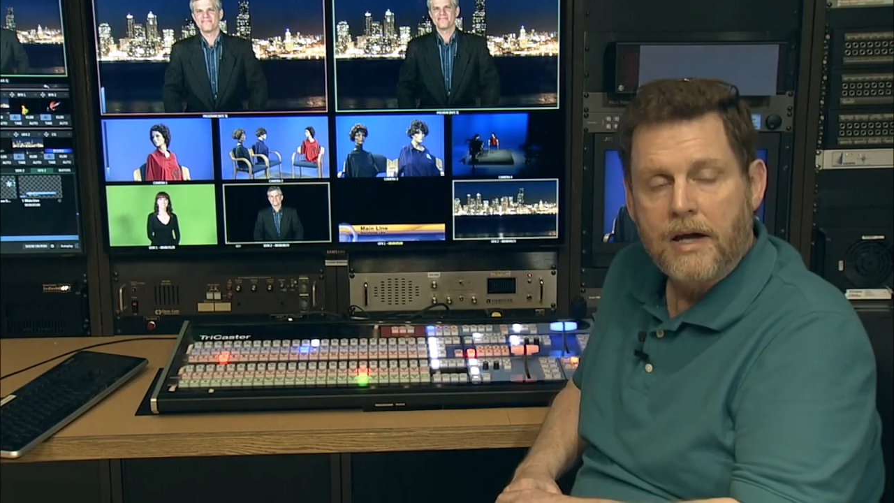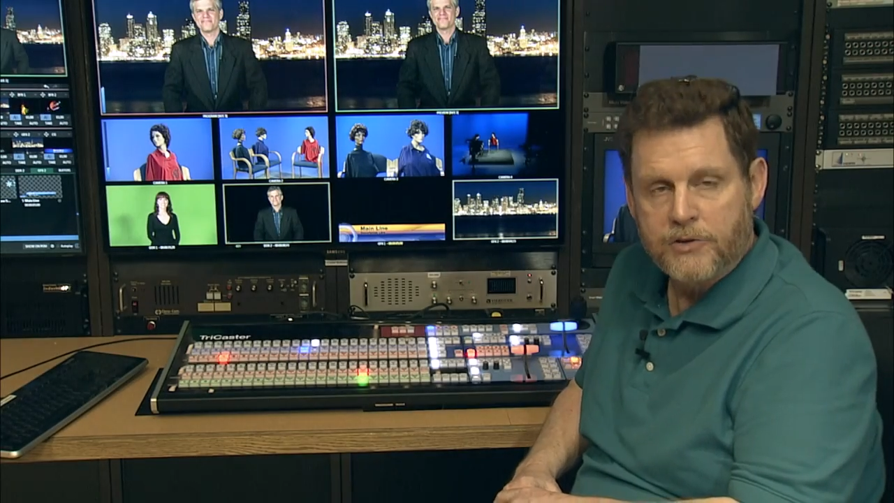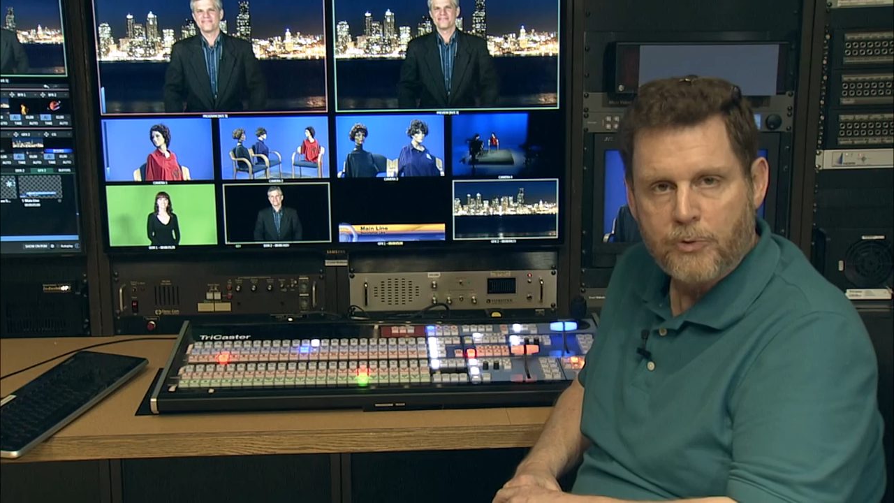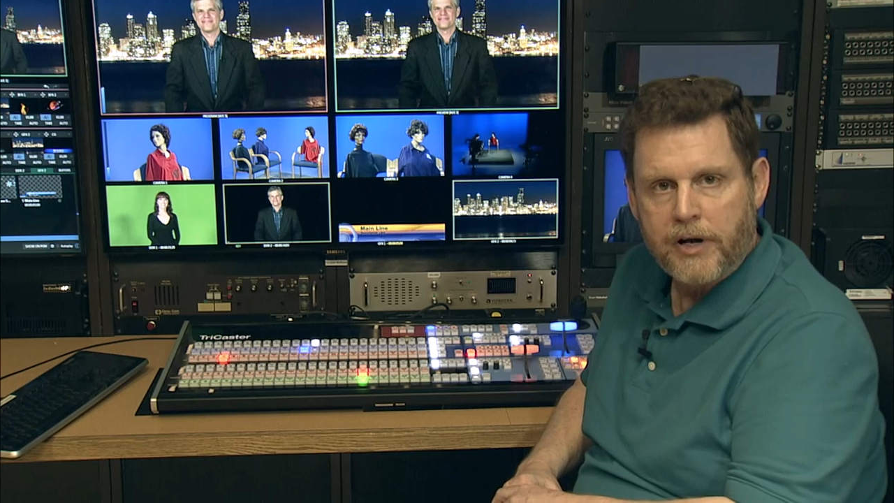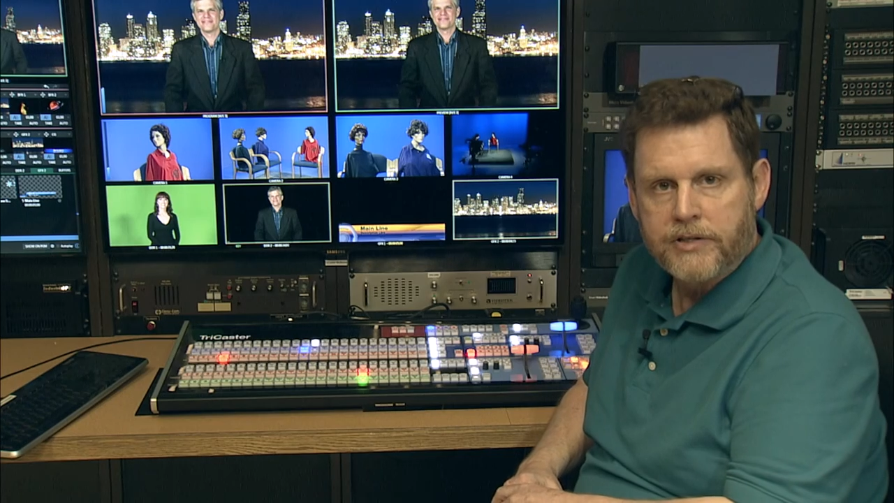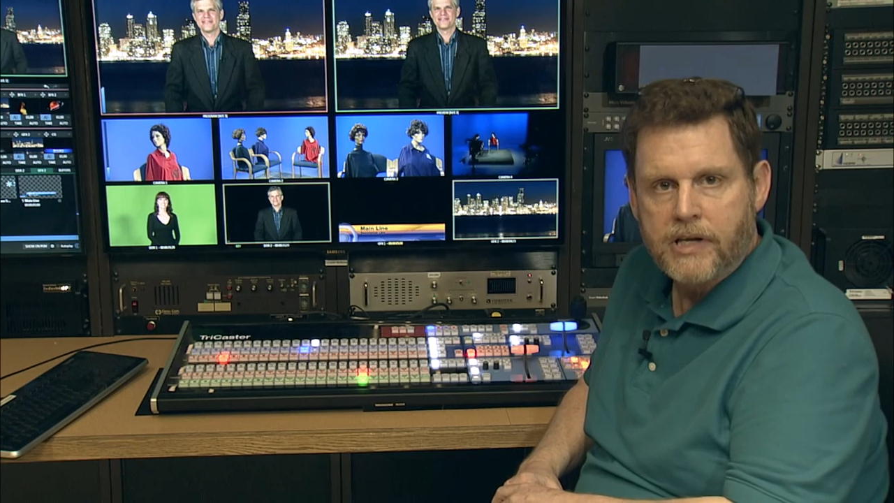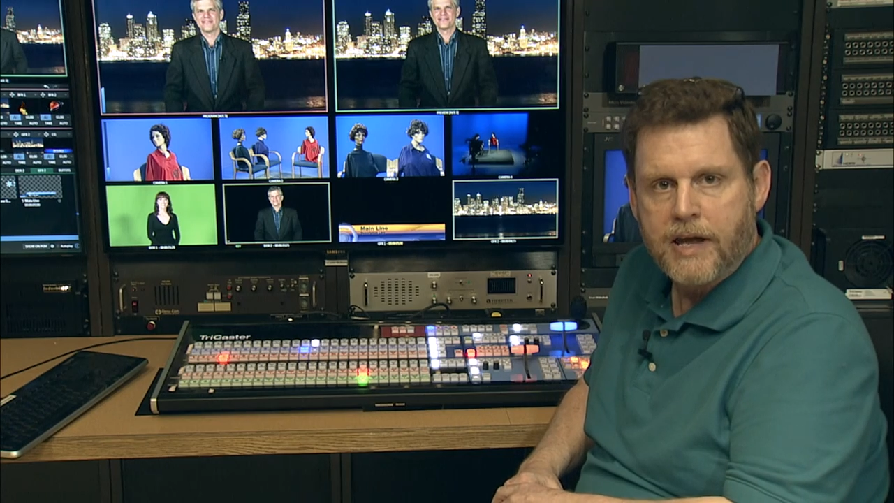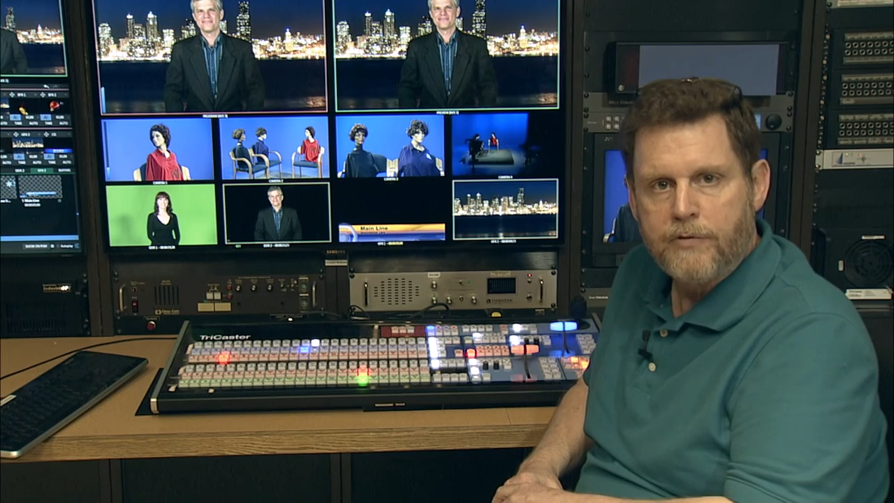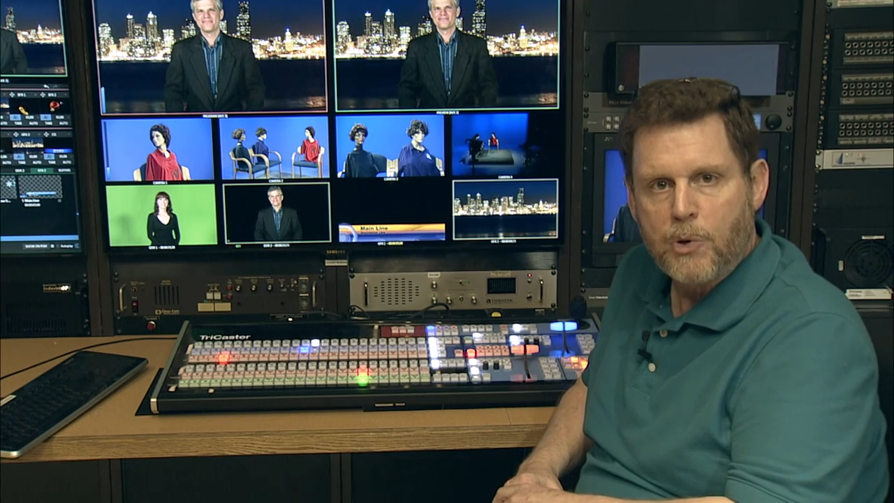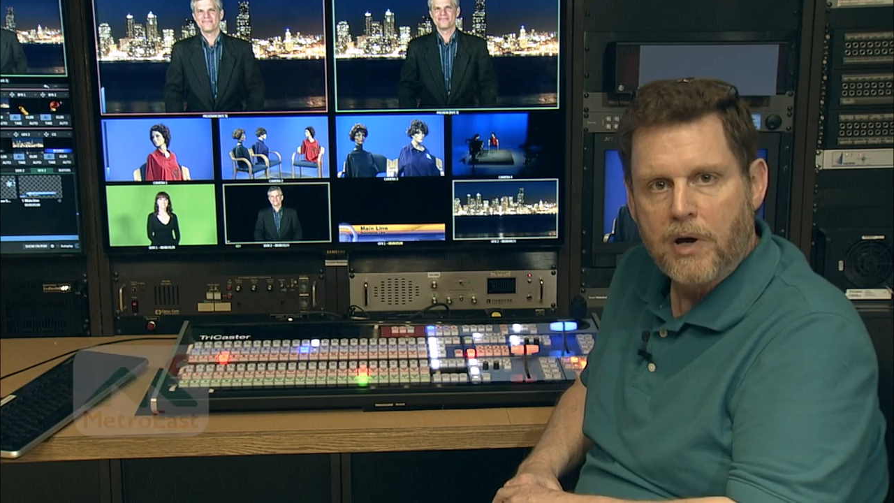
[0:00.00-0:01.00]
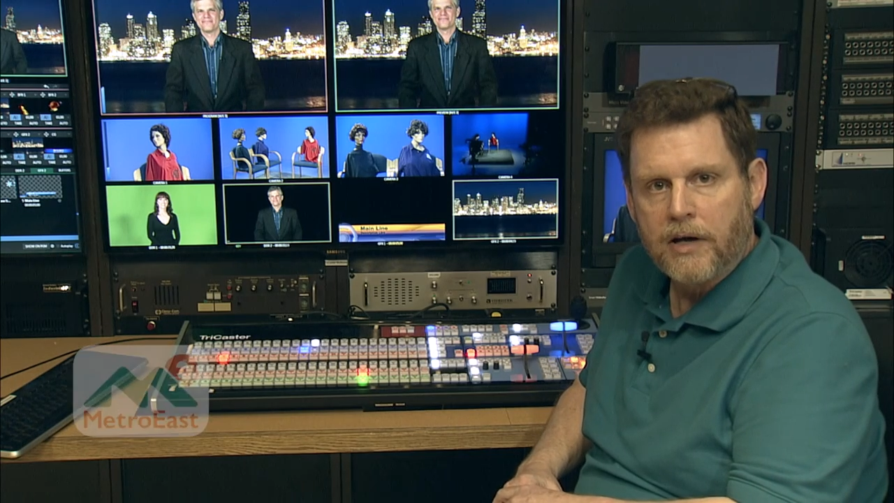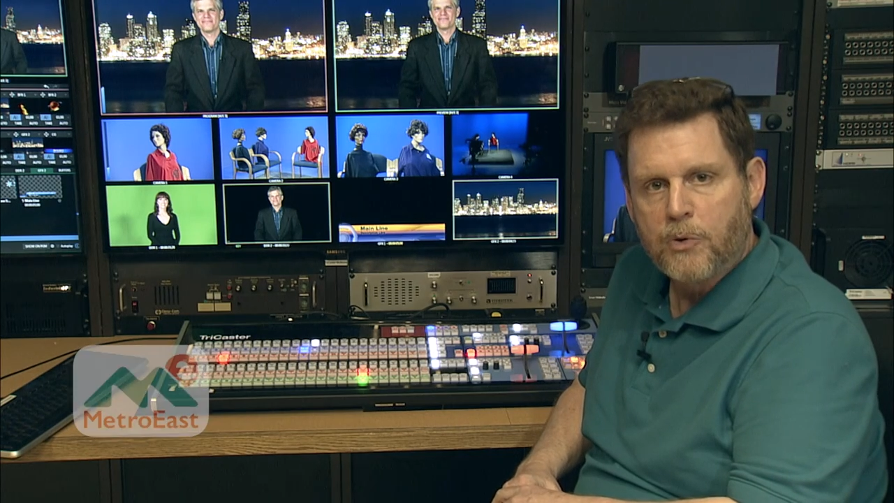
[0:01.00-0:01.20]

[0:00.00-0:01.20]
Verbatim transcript: I just wanted to give you a